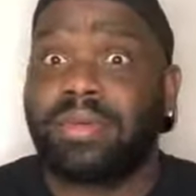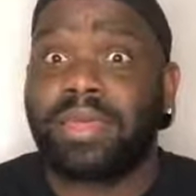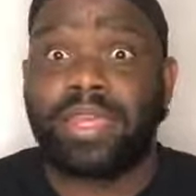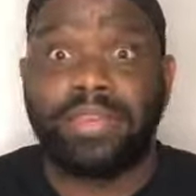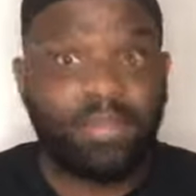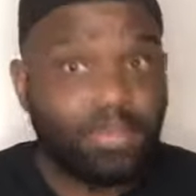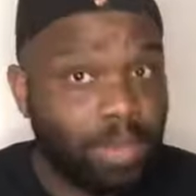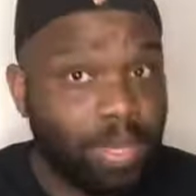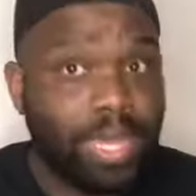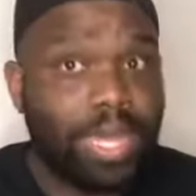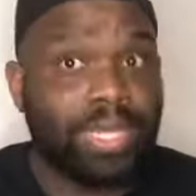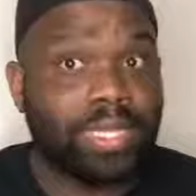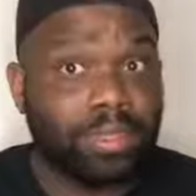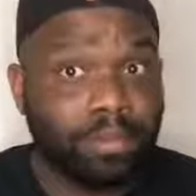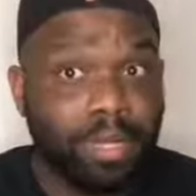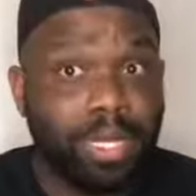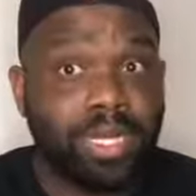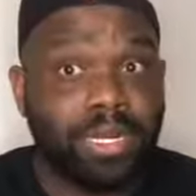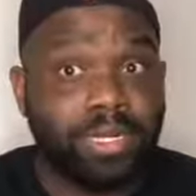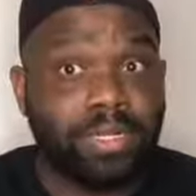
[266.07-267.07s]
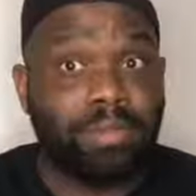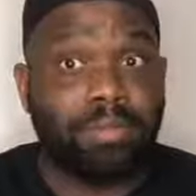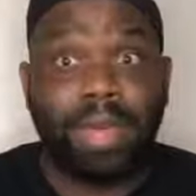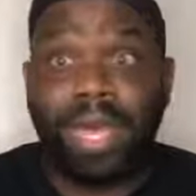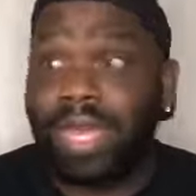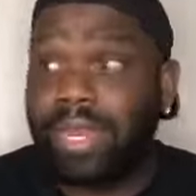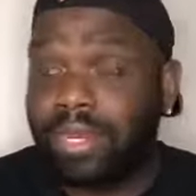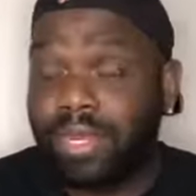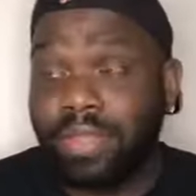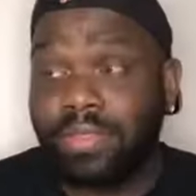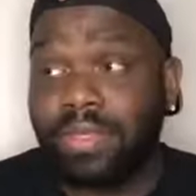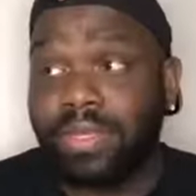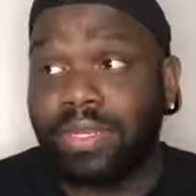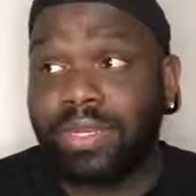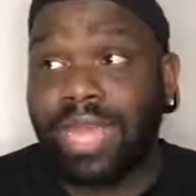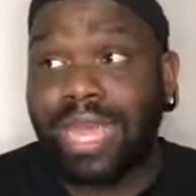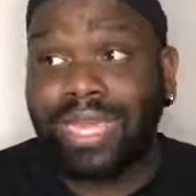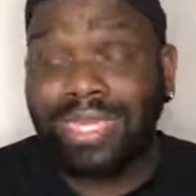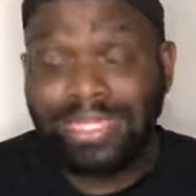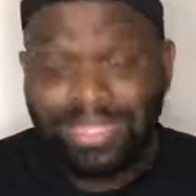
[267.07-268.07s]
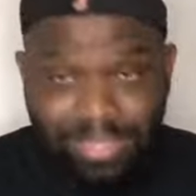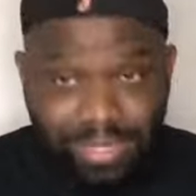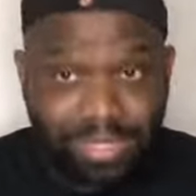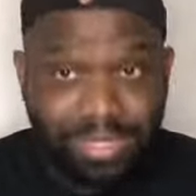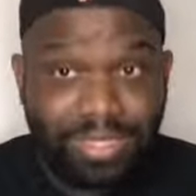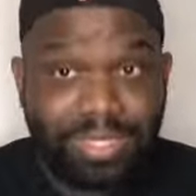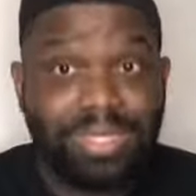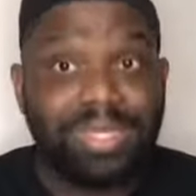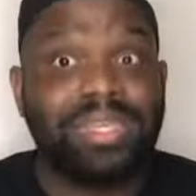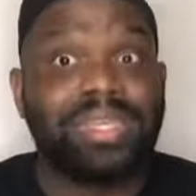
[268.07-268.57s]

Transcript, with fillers: If you ain't got the money to buy nothing nice,